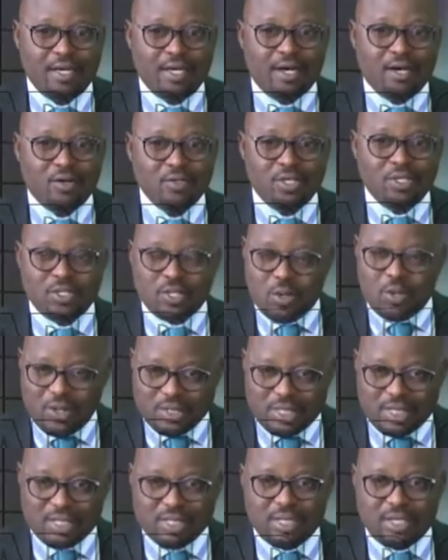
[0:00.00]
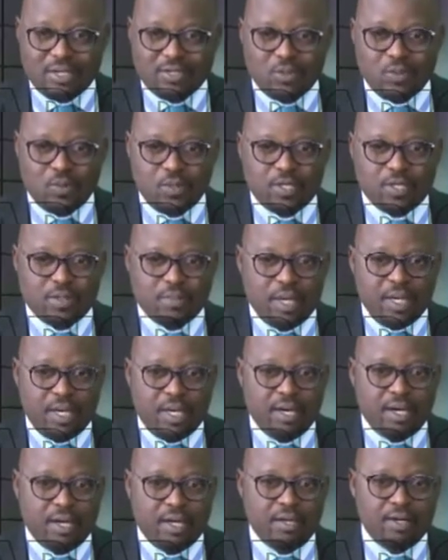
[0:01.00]
discussing this with
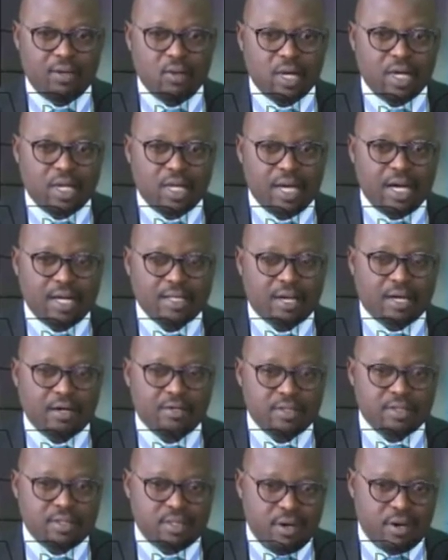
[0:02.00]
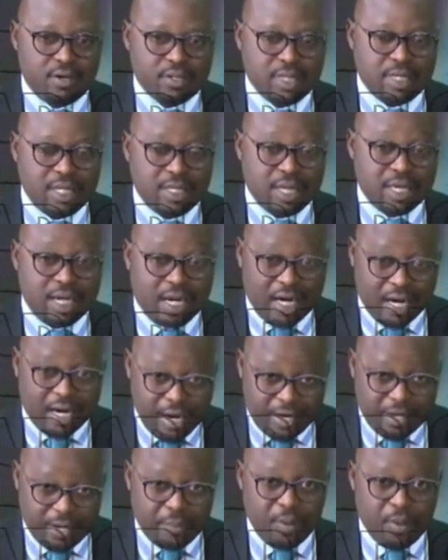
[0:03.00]
me, looking at conducting
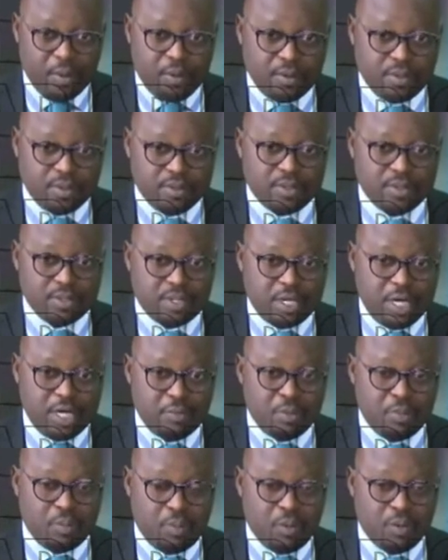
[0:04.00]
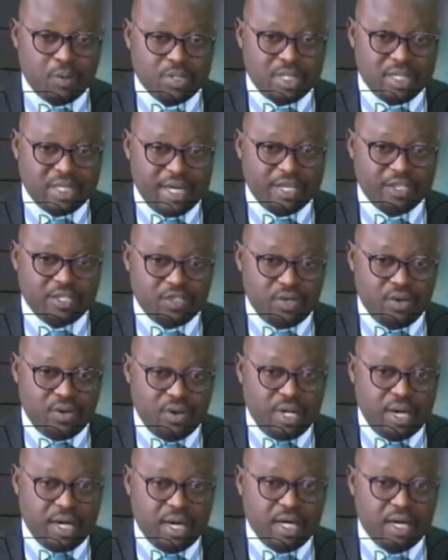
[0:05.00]
credible credible polls
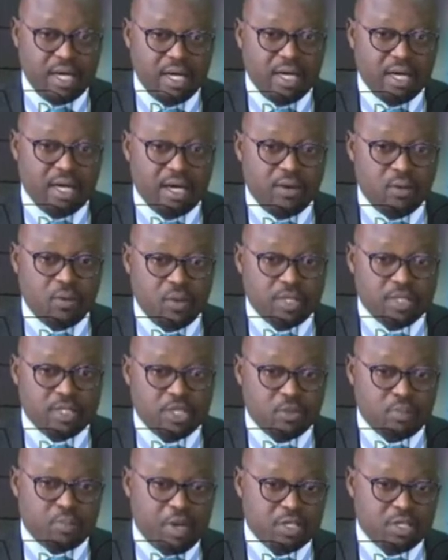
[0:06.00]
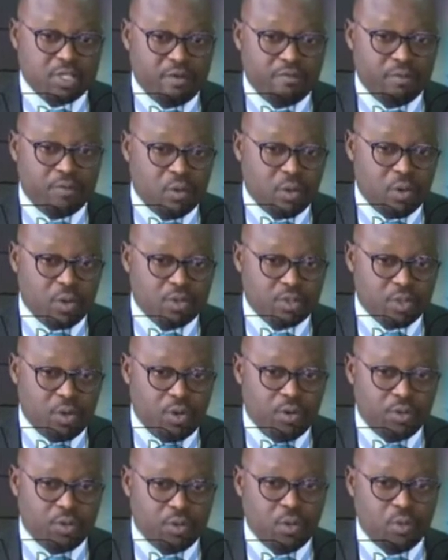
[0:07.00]
Nigeria, with a special focus
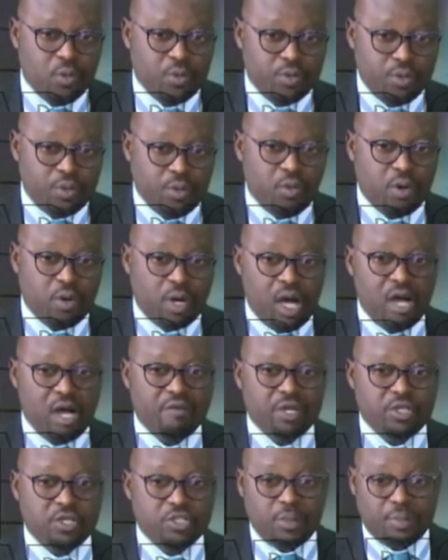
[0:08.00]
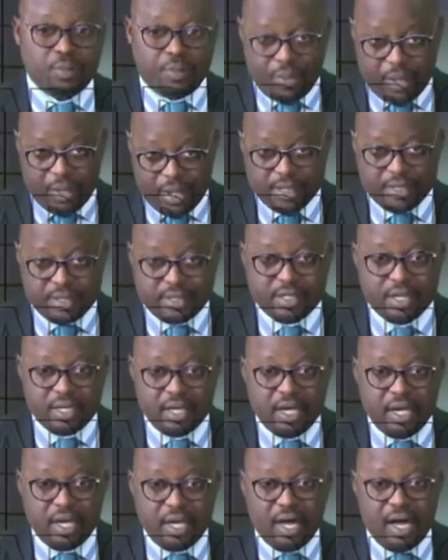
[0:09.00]
on Ondo governorship race.
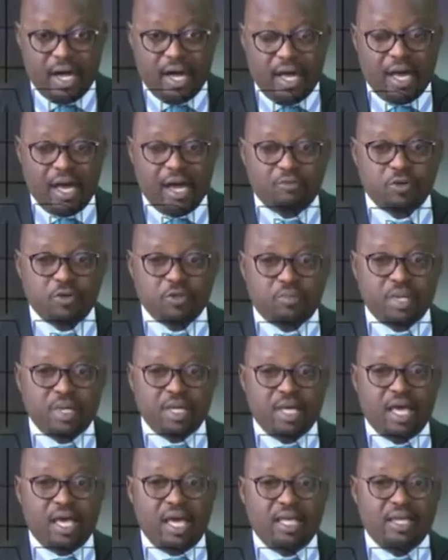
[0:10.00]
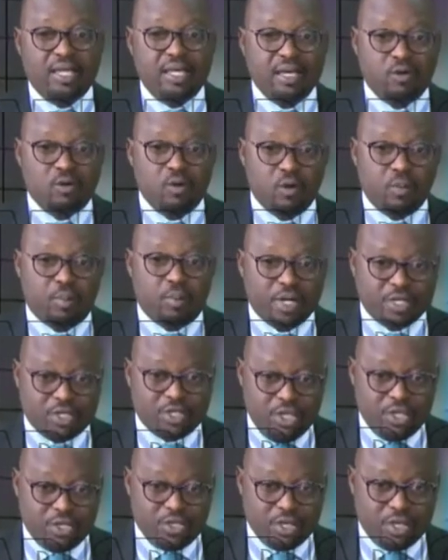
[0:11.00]
I have with me a legal
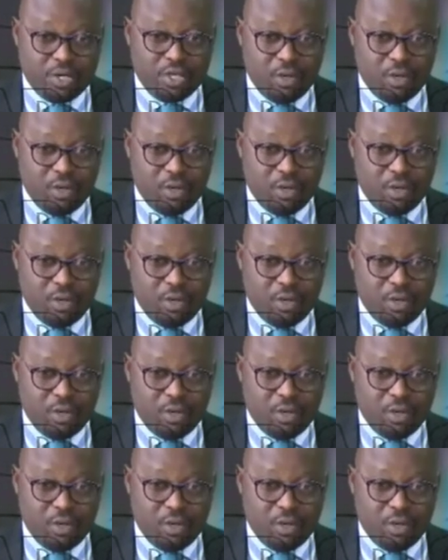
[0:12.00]
practitioner,